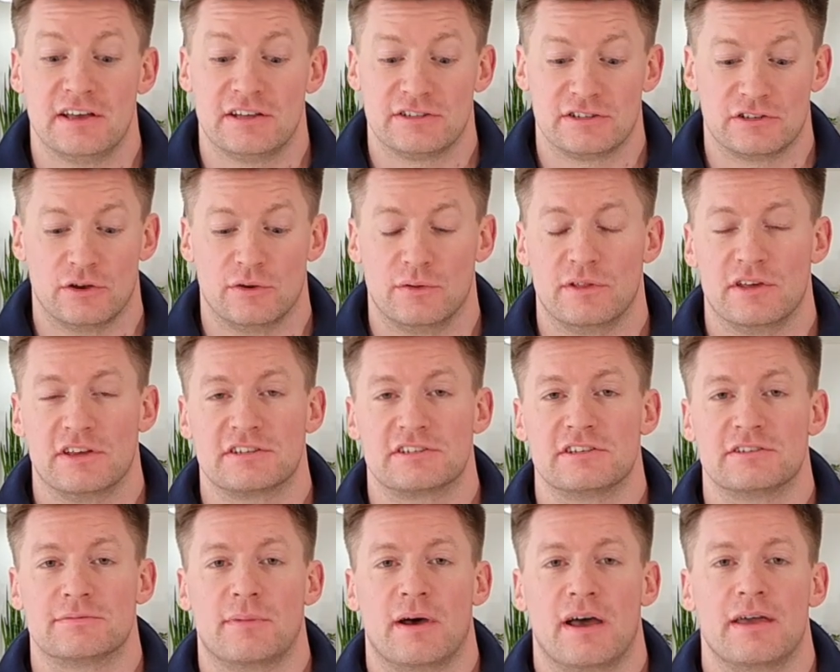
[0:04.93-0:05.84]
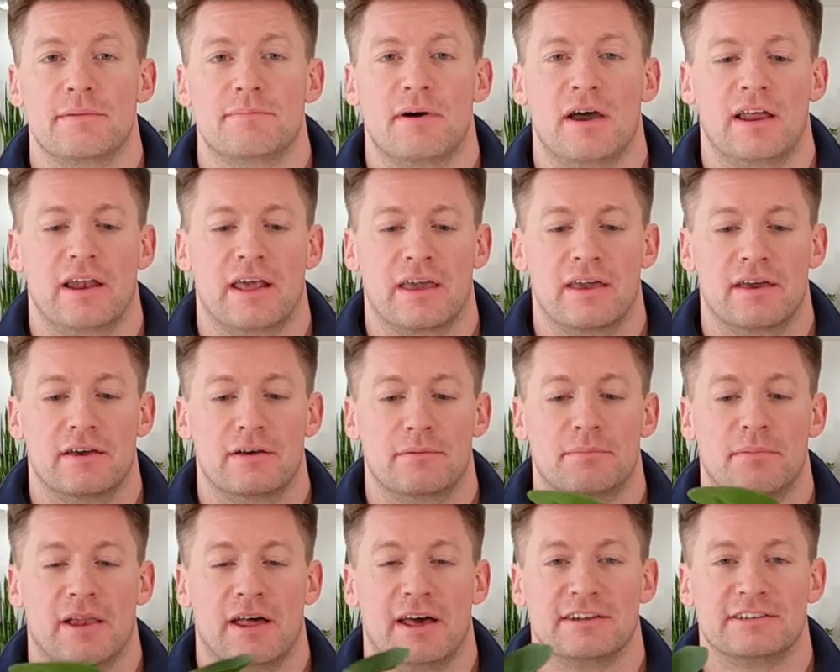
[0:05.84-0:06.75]
So this is my
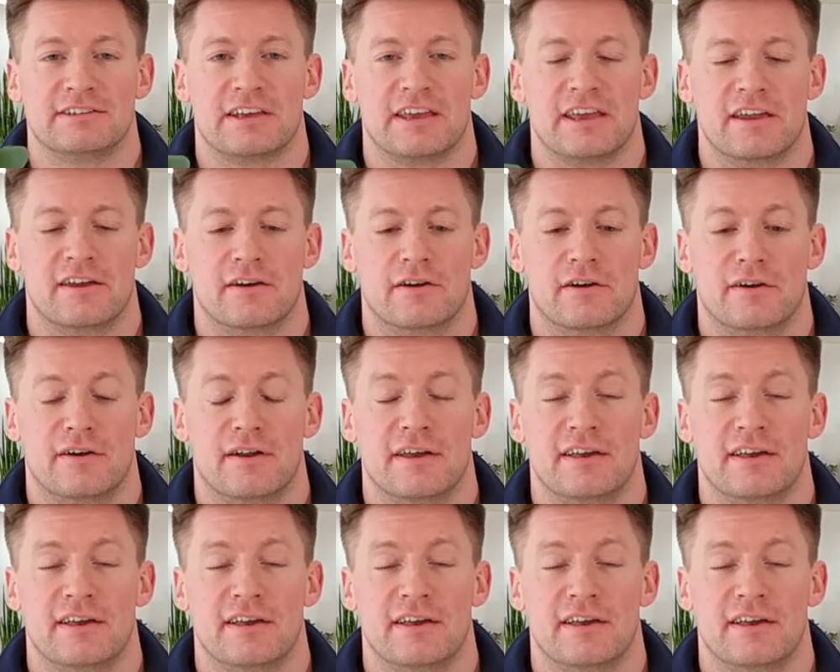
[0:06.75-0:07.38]
Pilea plant here.